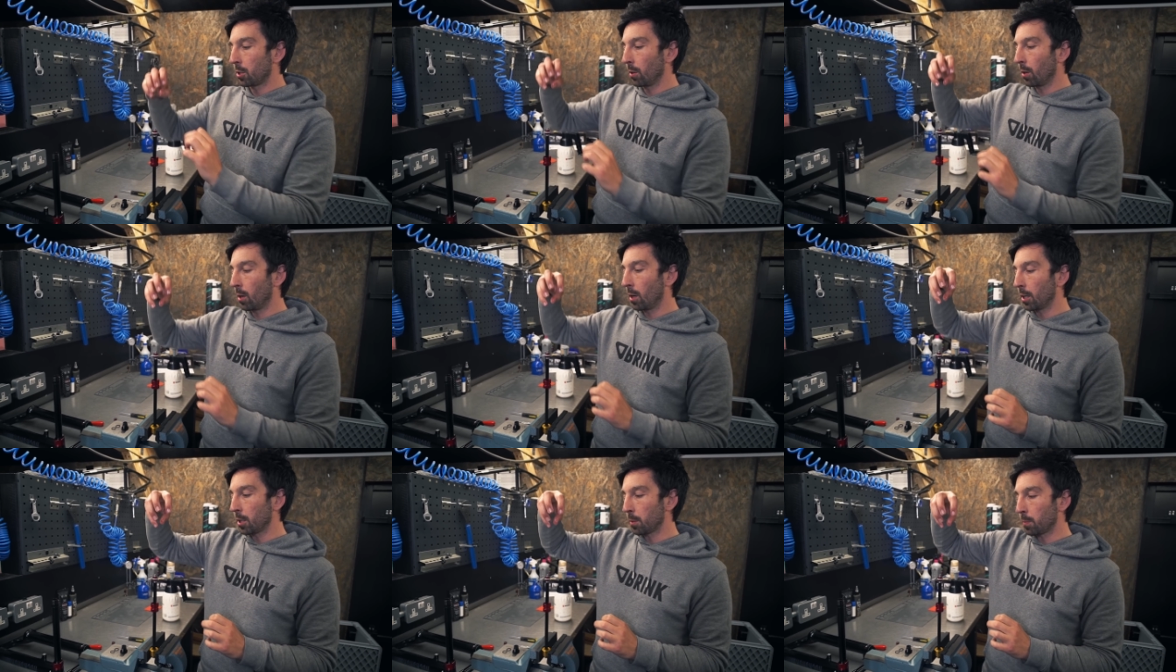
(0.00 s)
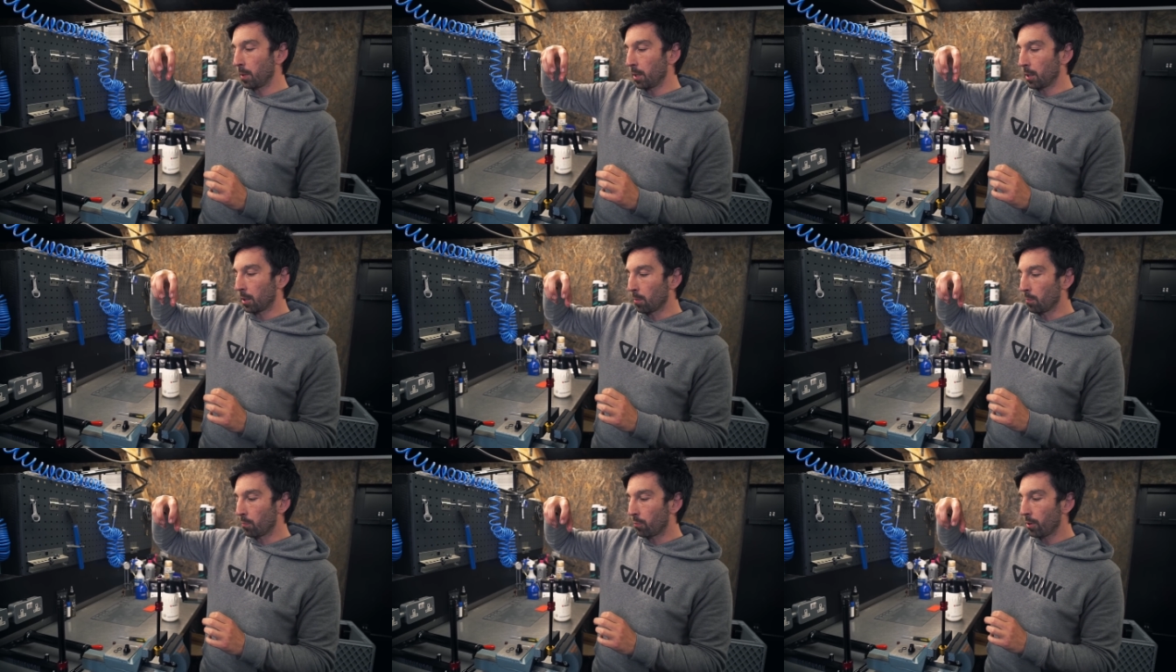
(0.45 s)
your high
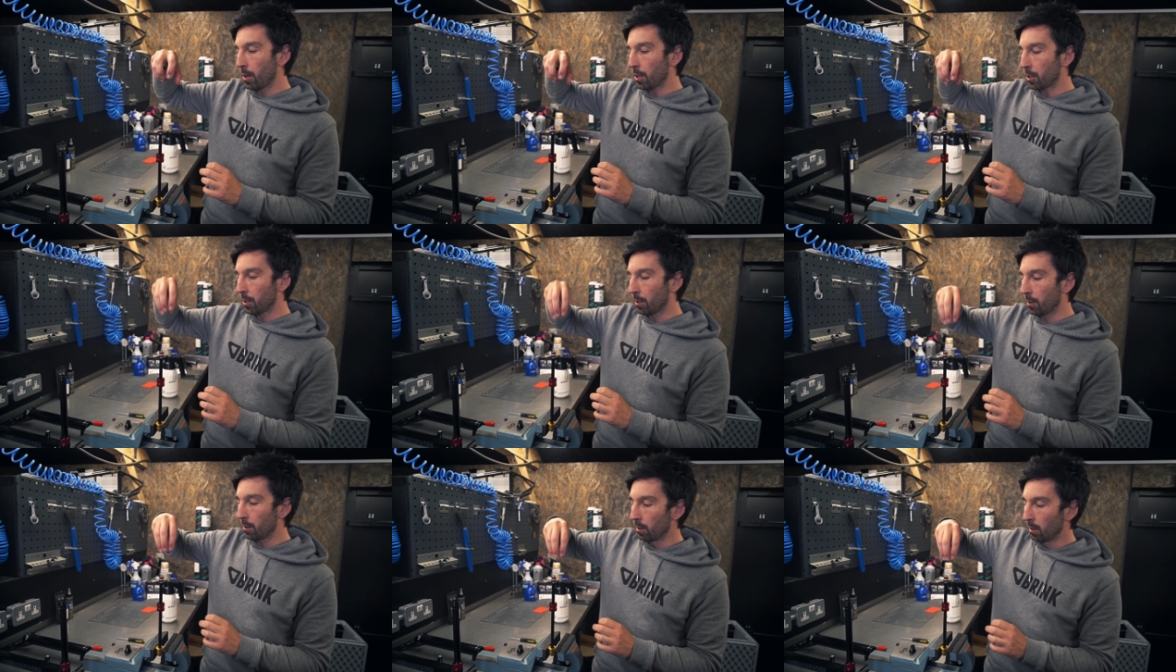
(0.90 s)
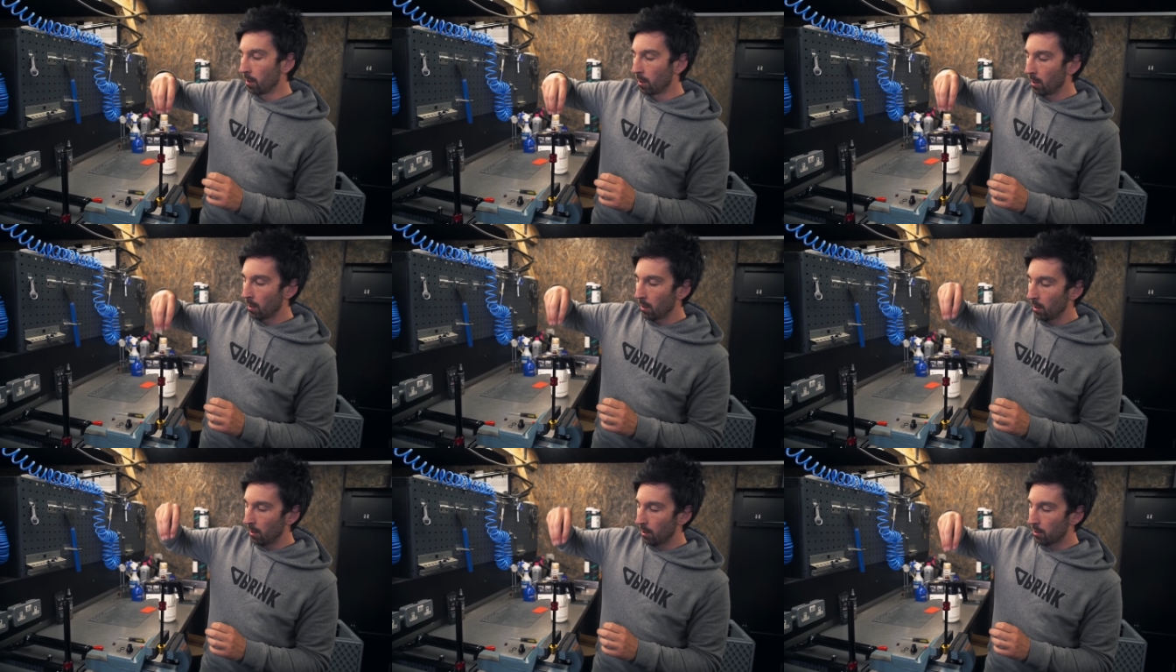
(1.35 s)
speed compression,
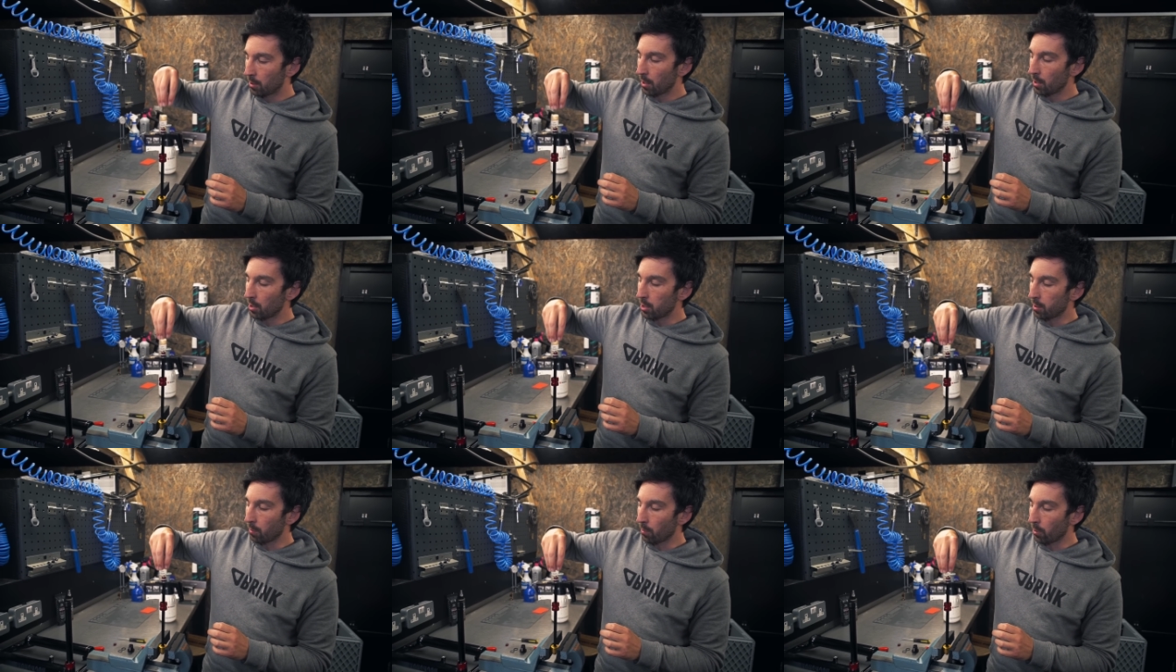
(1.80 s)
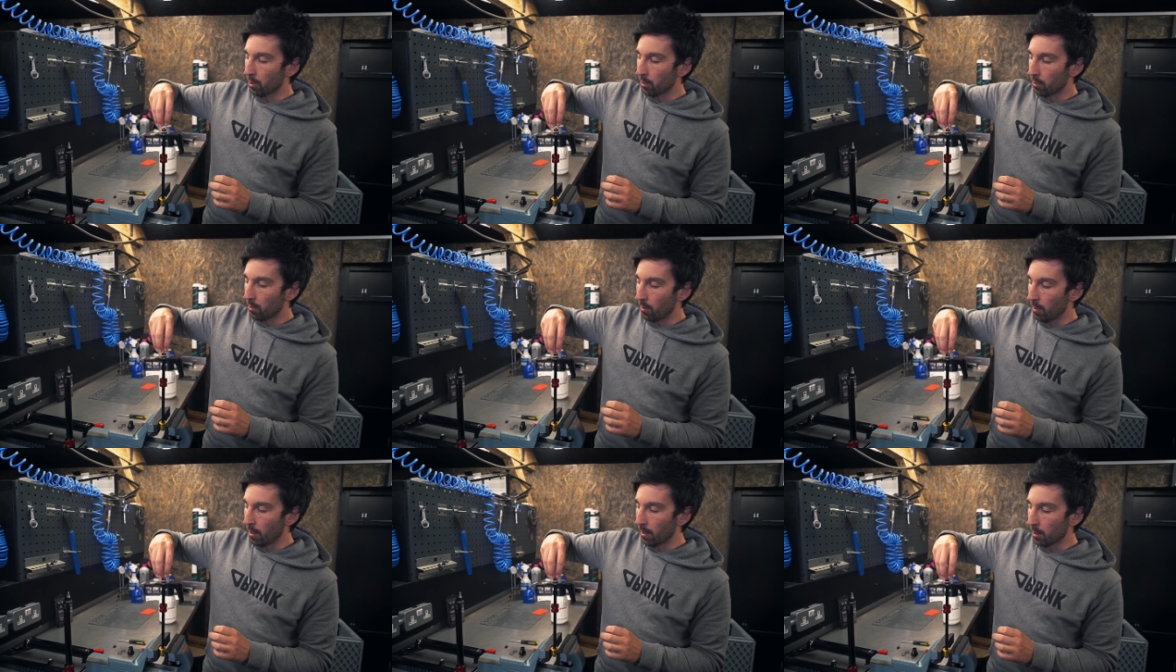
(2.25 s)
essentially what you're
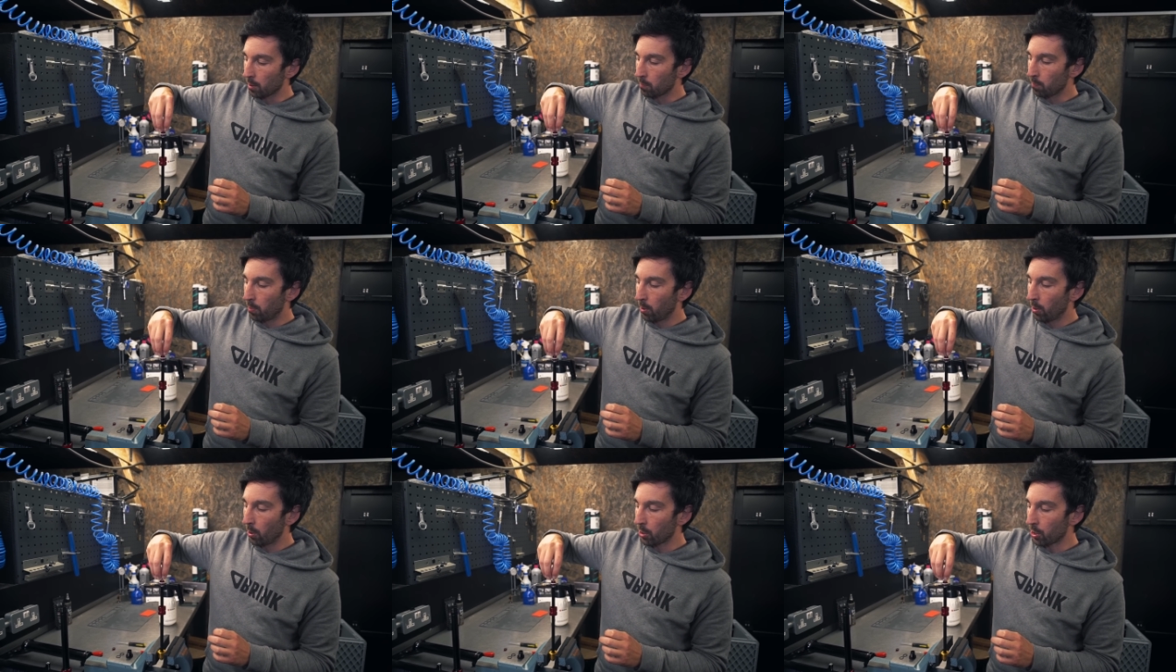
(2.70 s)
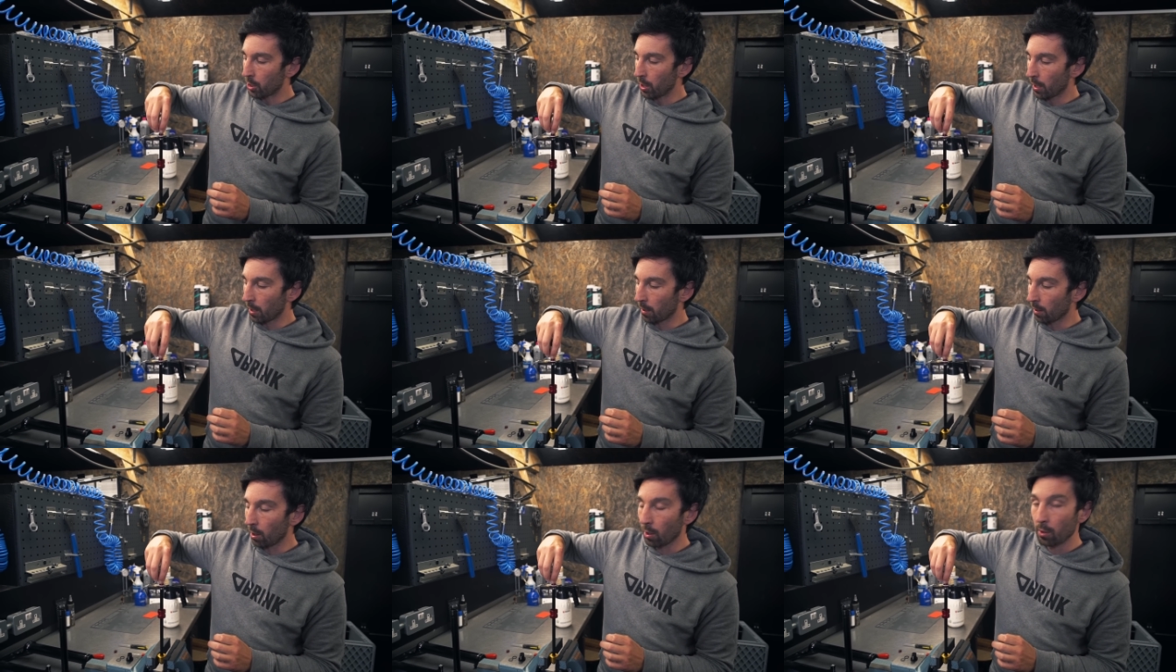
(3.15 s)
doing is
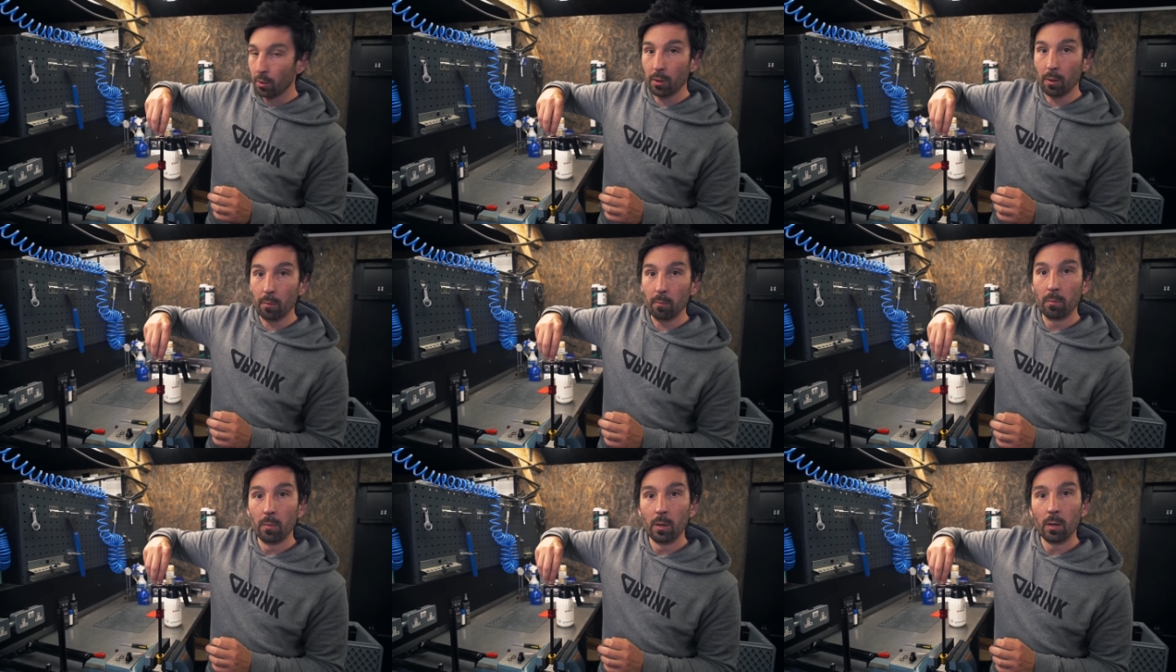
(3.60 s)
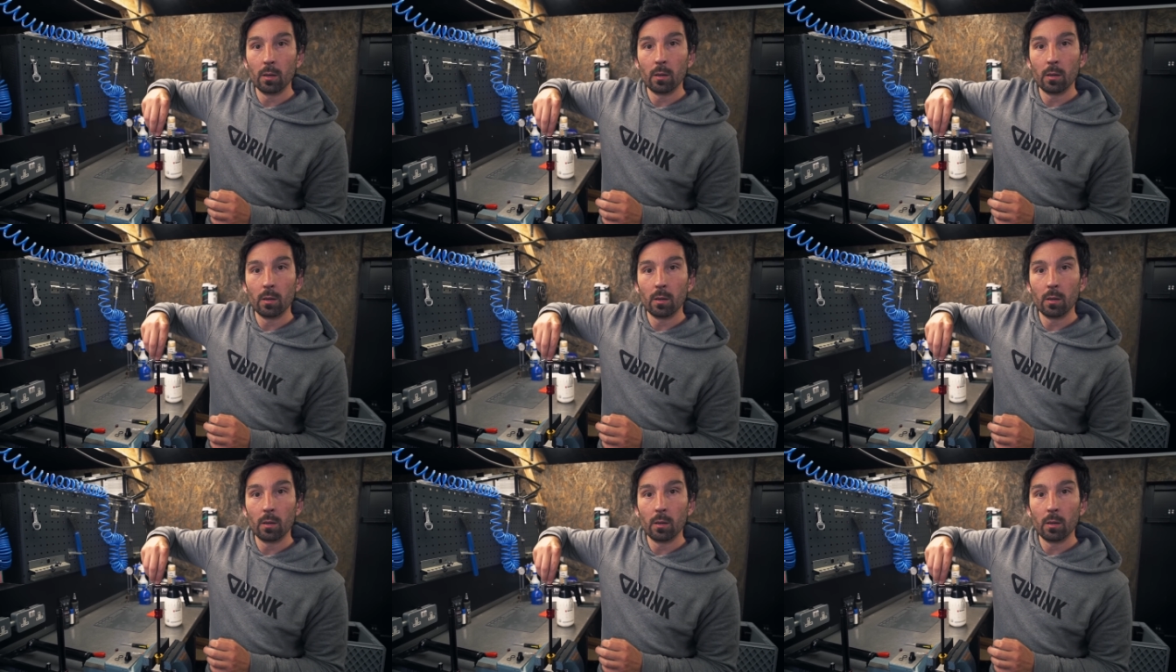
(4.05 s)
pushing on them.